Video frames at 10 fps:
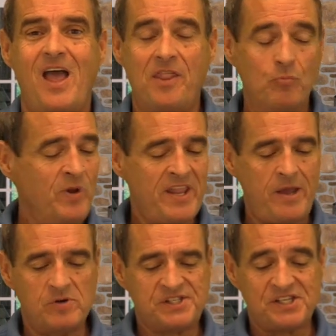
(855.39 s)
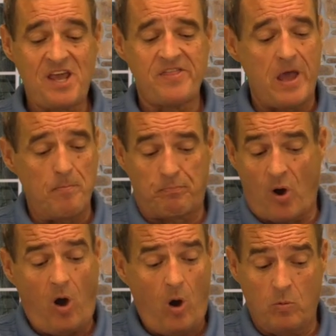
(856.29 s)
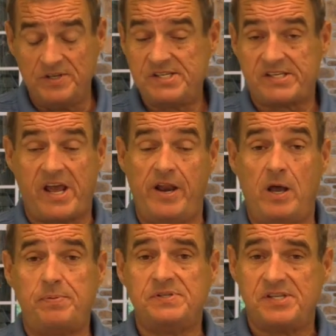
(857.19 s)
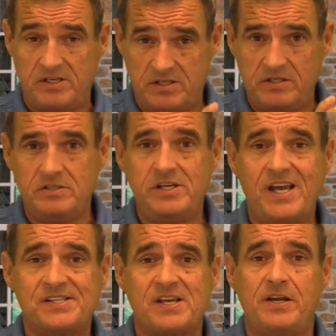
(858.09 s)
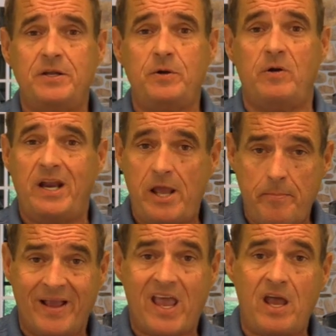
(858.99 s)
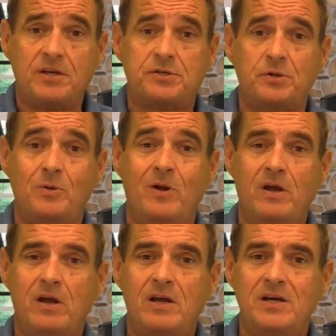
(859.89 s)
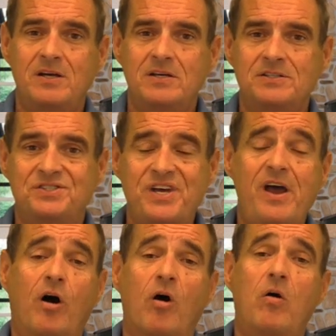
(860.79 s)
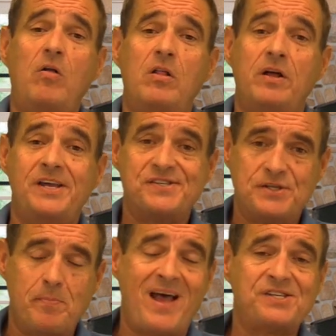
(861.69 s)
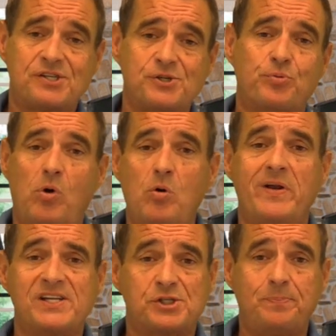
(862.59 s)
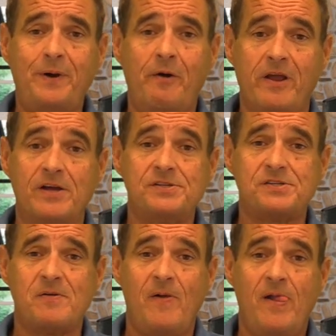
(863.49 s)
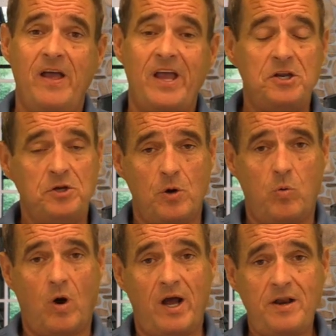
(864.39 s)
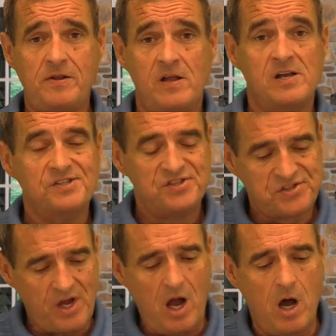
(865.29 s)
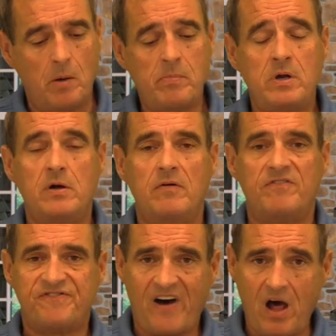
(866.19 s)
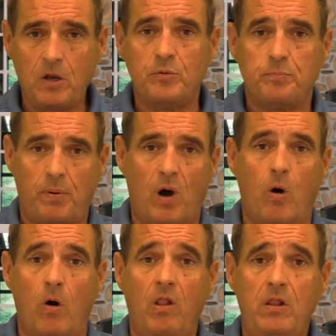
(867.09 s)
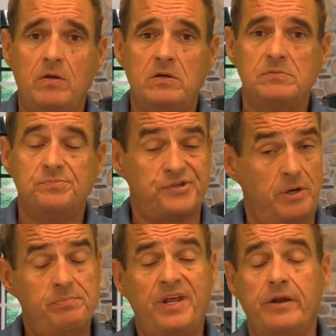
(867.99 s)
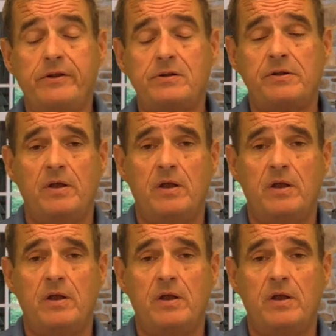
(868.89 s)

And when they would say that, Paul would stand up and said, Yes, I do. And he began to tell his Damascus Road experience. And you know what? Some followed Paul, some didn't.